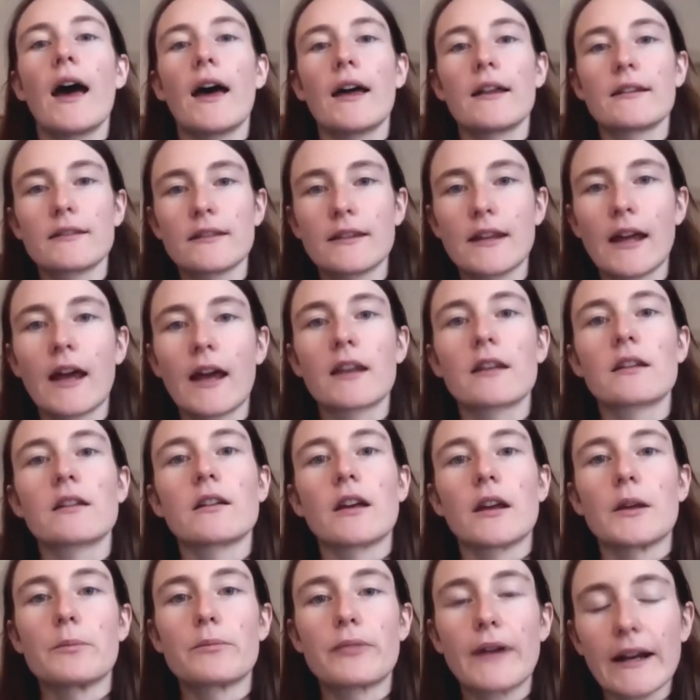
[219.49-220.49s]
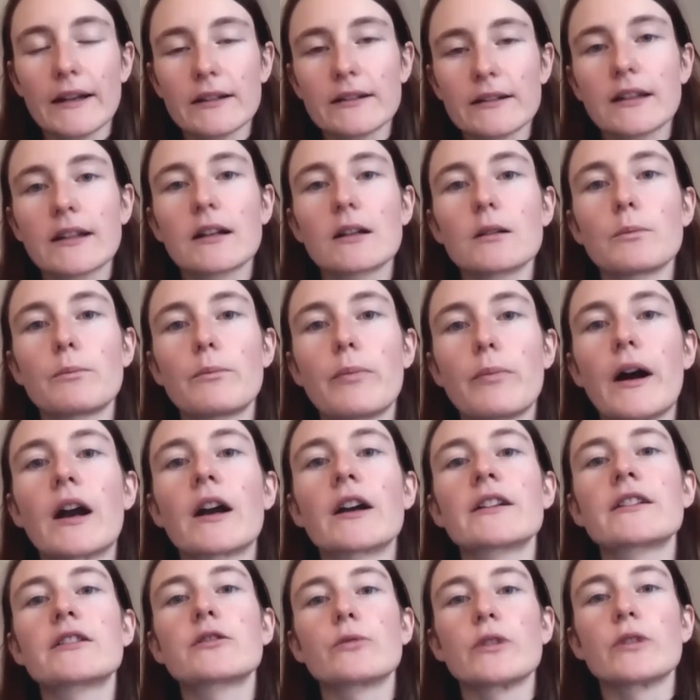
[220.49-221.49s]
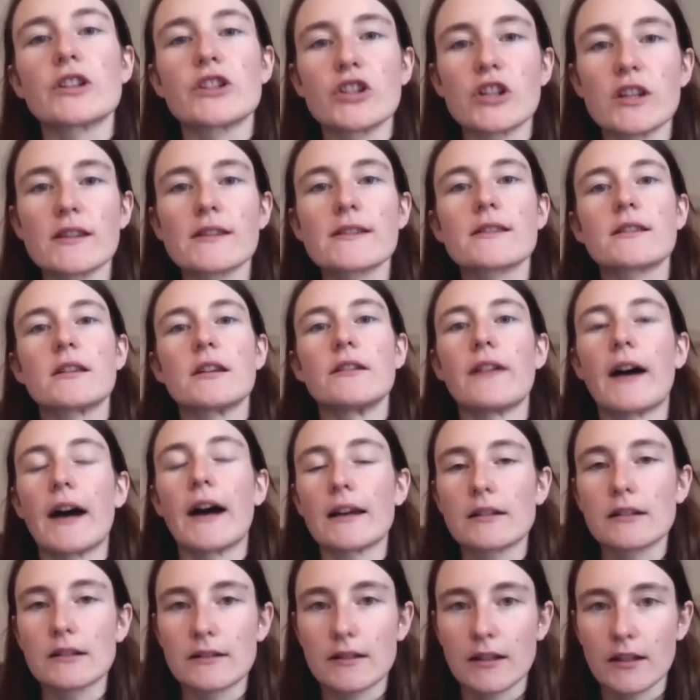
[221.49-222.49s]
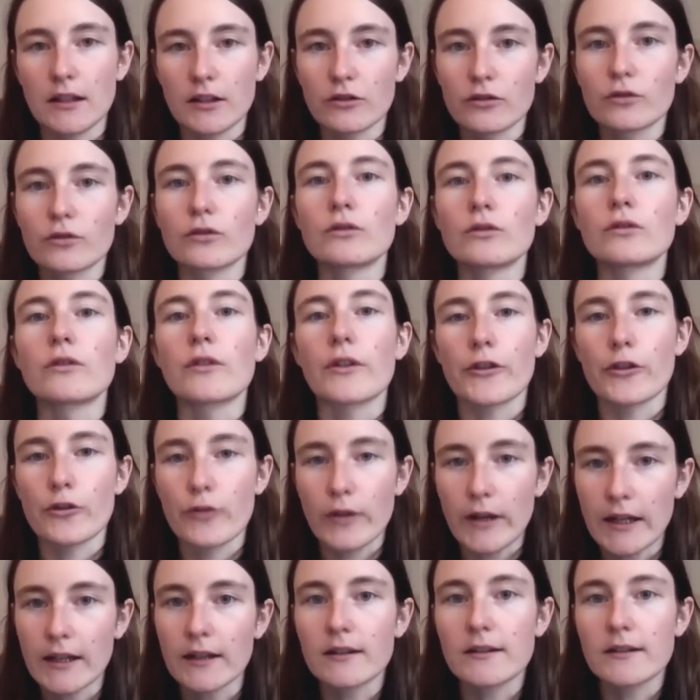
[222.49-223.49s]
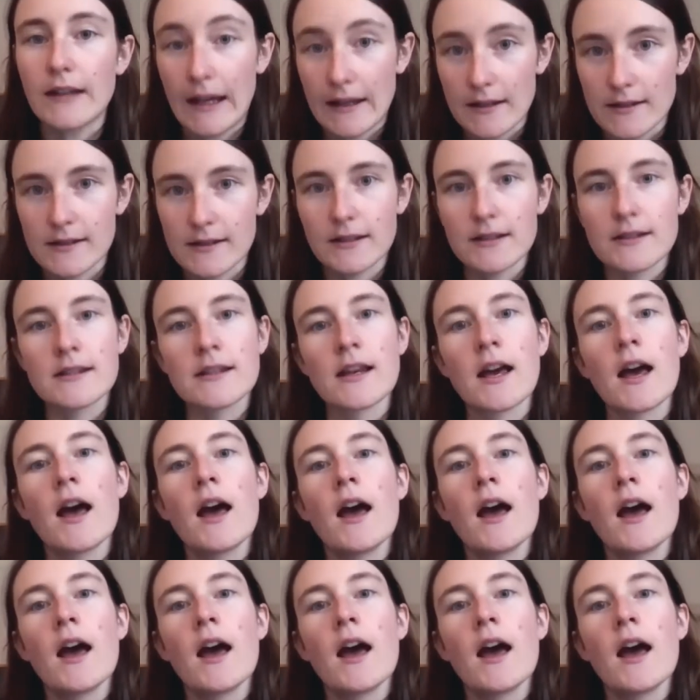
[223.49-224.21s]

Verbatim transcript: and then a practical part, which is divided into three tasks.